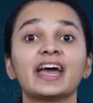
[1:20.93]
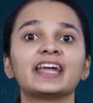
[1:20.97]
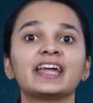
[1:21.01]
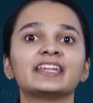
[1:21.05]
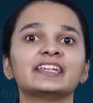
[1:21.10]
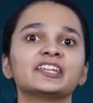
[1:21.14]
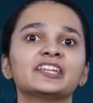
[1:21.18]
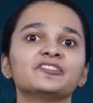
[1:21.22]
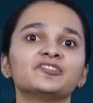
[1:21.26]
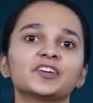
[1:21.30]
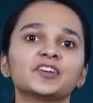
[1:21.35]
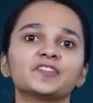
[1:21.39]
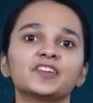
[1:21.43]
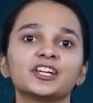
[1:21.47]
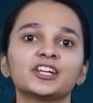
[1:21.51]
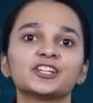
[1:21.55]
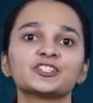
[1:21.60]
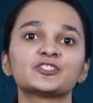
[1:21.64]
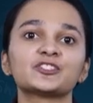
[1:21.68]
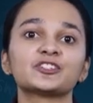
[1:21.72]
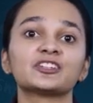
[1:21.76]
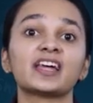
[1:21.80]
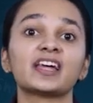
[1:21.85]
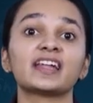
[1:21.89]
And then we have
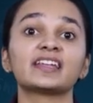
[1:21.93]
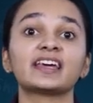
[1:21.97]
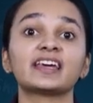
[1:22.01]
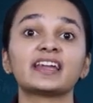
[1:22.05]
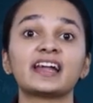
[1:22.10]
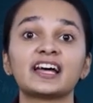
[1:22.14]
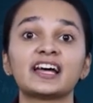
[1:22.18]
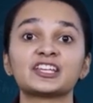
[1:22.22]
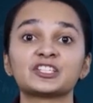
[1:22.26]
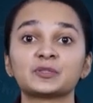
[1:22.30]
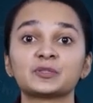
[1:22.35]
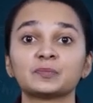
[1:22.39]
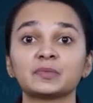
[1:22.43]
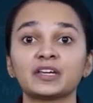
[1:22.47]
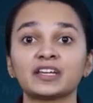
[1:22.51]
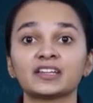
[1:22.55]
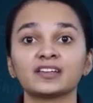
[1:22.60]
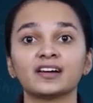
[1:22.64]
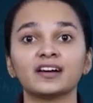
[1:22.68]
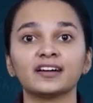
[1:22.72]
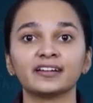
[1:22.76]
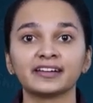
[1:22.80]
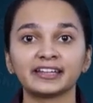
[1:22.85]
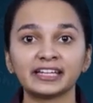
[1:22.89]
understood that there has to be
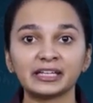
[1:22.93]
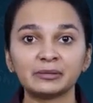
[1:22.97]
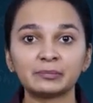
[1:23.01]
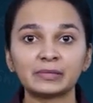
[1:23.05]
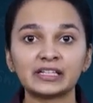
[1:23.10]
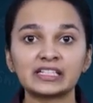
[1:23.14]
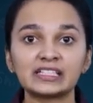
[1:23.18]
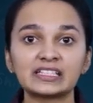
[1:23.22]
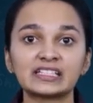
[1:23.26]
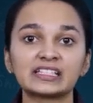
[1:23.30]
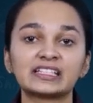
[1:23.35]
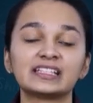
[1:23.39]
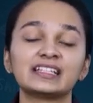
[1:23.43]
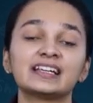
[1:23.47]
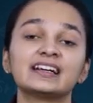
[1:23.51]
an agreement.